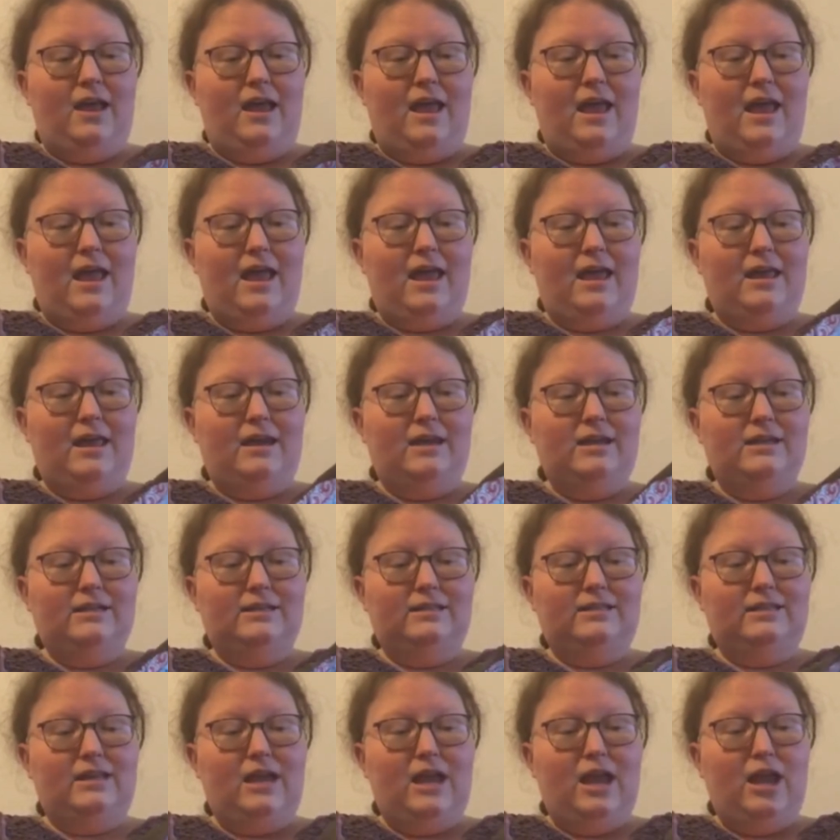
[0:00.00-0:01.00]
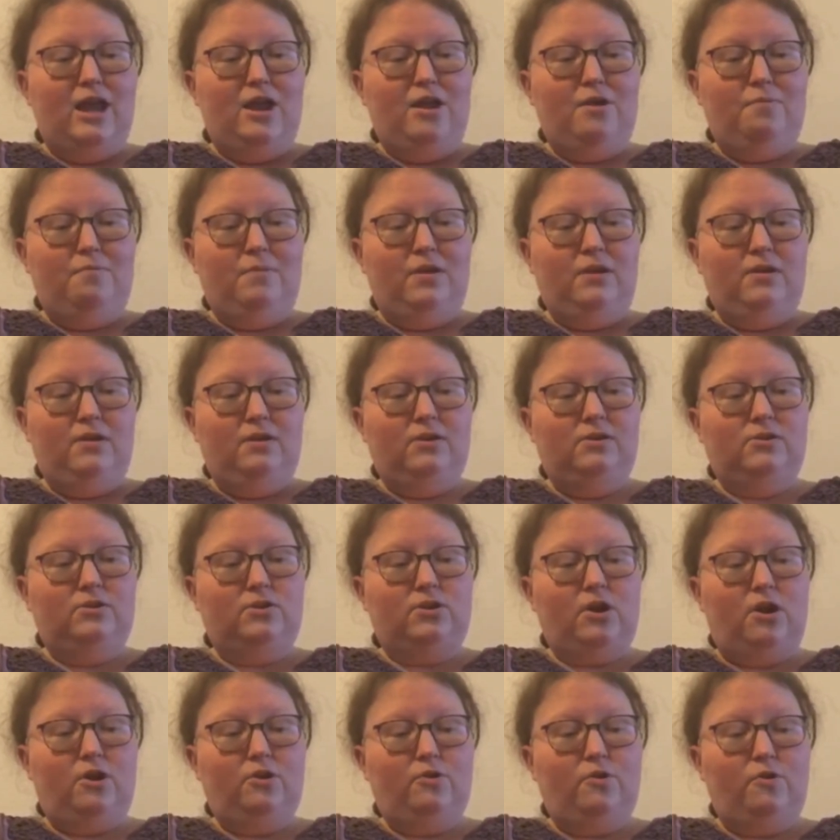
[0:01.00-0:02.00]
And same
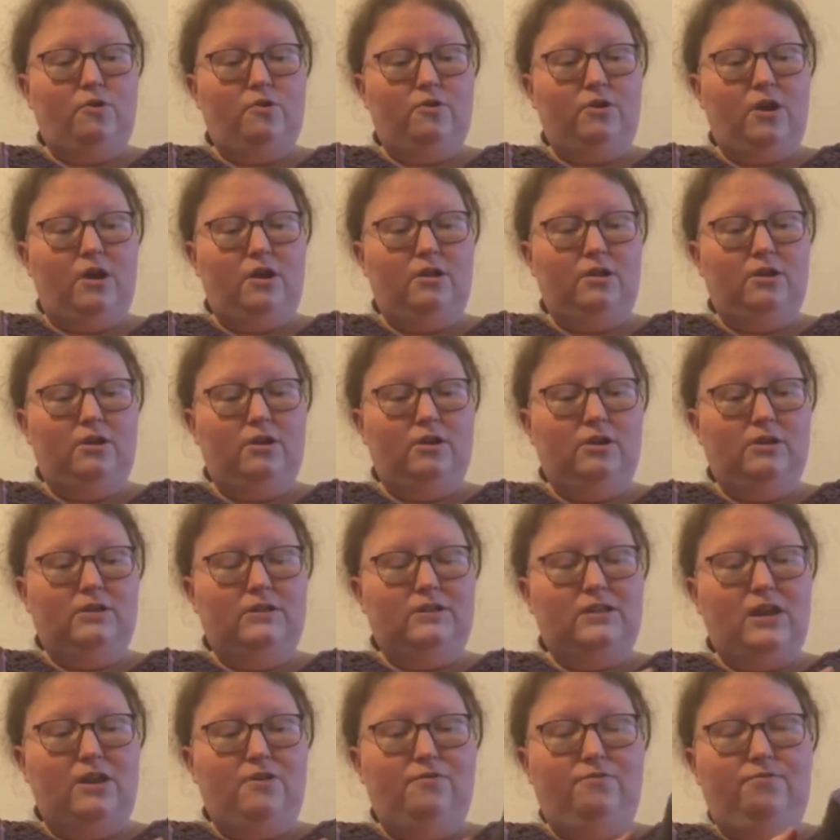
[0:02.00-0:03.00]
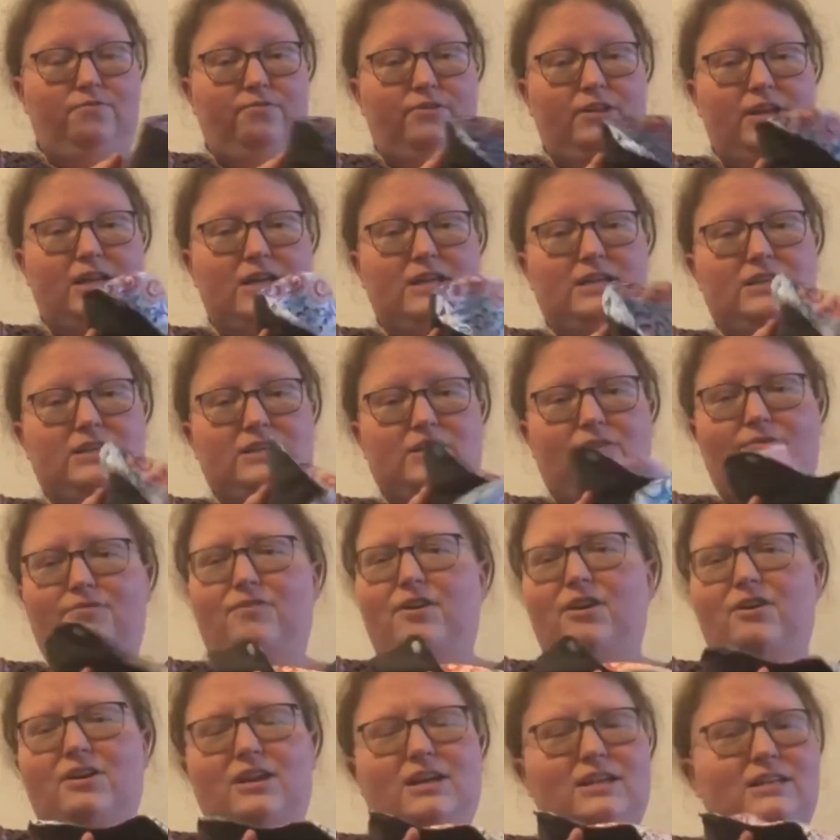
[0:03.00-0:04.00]
charcoal color, same fleece,
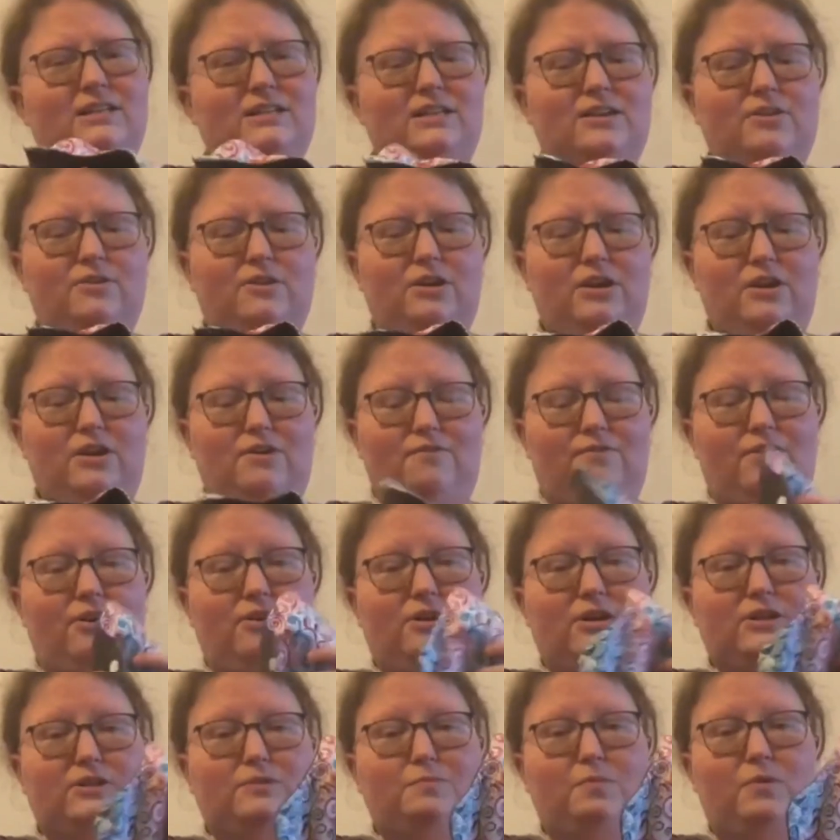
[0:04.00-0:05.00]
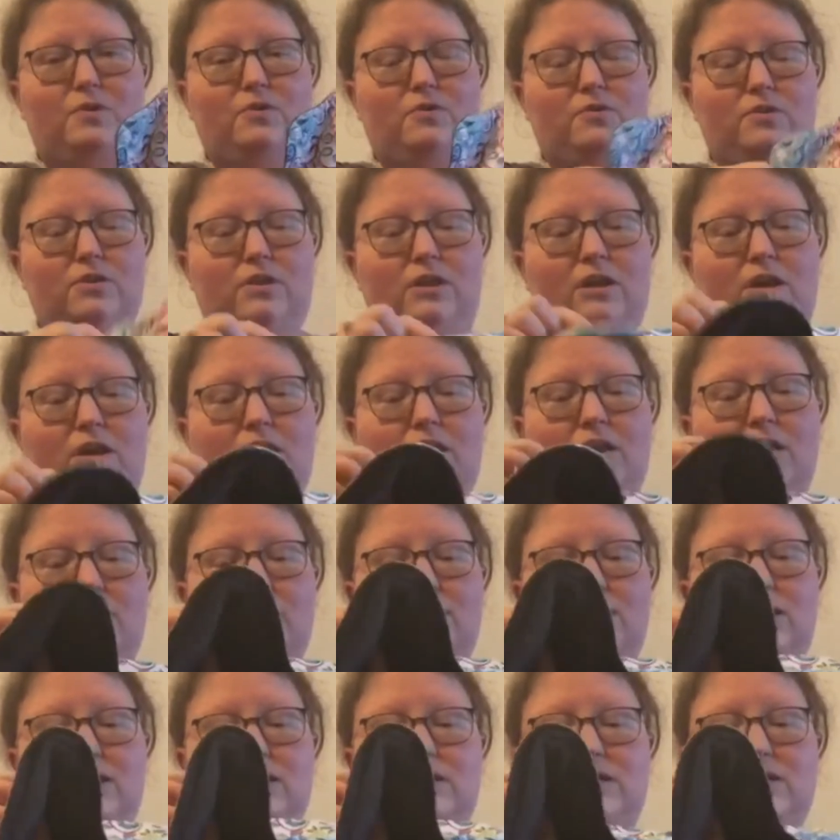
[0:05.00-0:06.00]
very silky, very smooth.
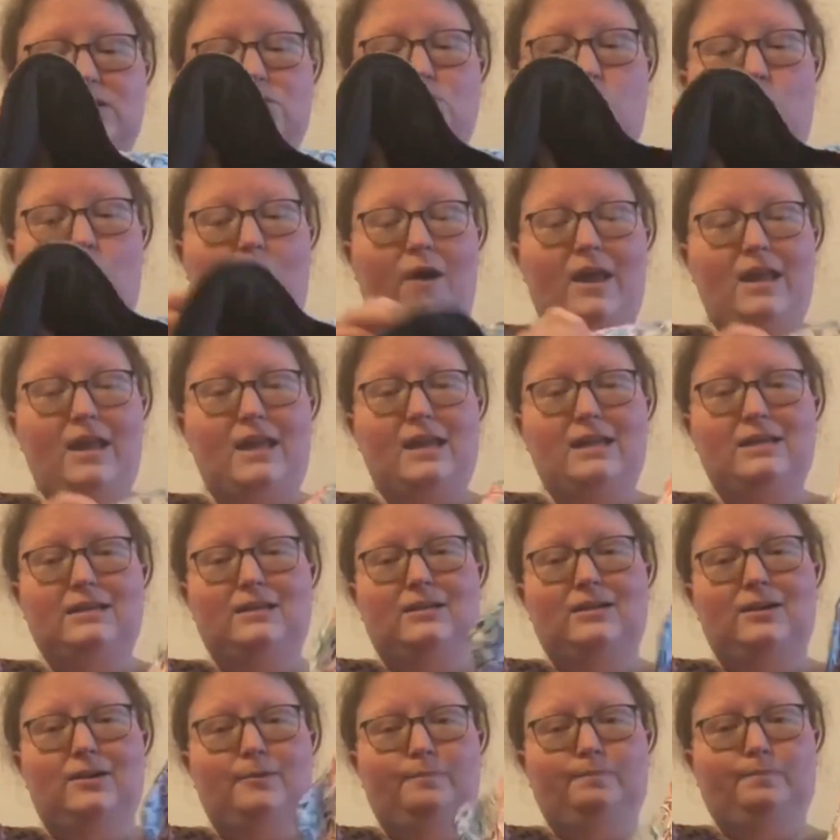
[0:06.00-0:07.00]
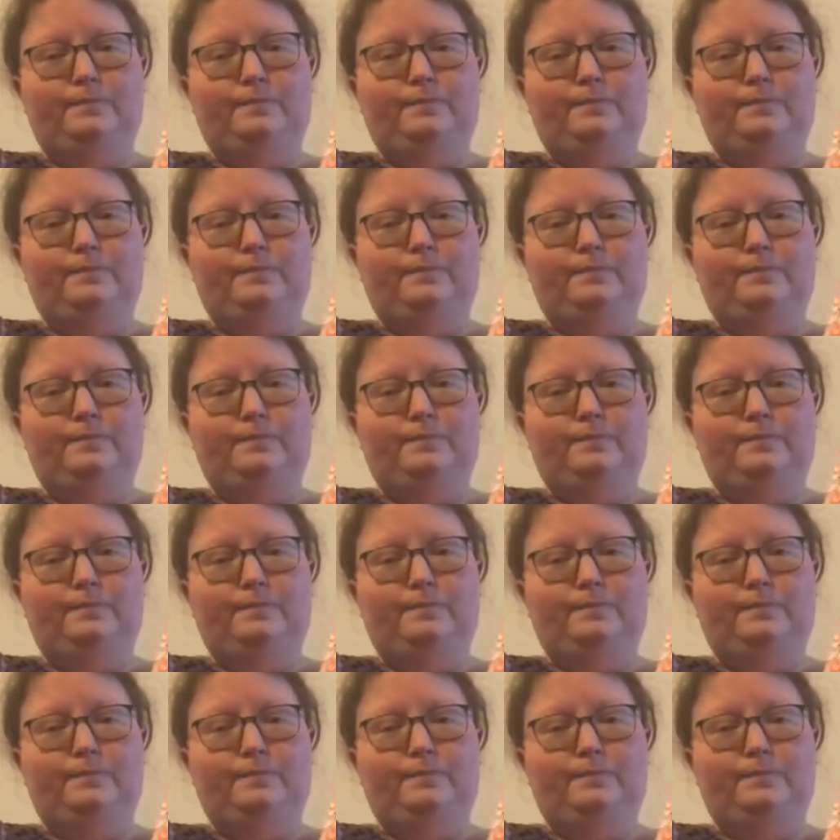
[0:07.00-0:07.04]
This is white,